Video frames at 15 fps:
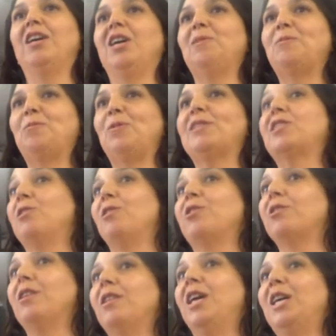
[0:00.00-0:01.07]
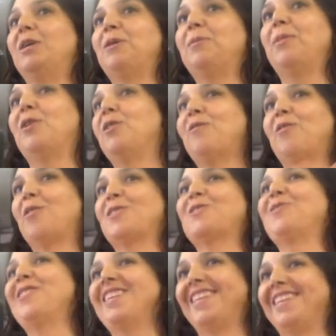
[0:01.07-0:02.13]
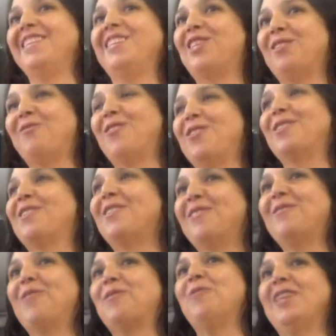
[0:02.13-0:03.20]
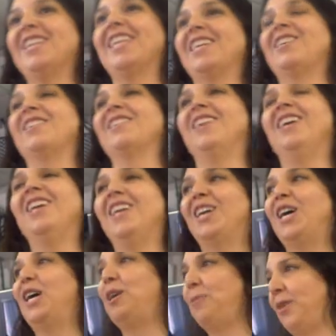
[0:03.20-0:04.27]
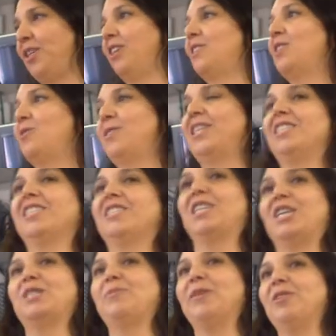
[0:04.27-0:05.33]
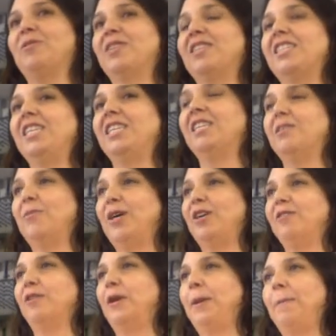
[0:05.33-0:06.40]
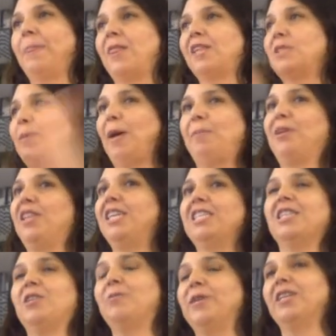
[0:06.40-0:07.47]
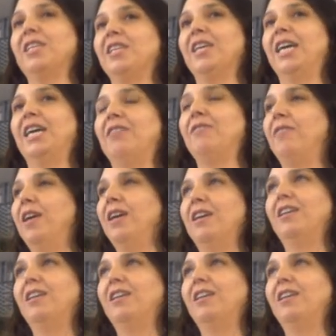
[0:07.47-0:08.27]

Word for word: Um, we'll still learn a lot, but of course we're looking, you know, for for one like Earth, um, and also what I just talked about with Adina about this population that we're going to have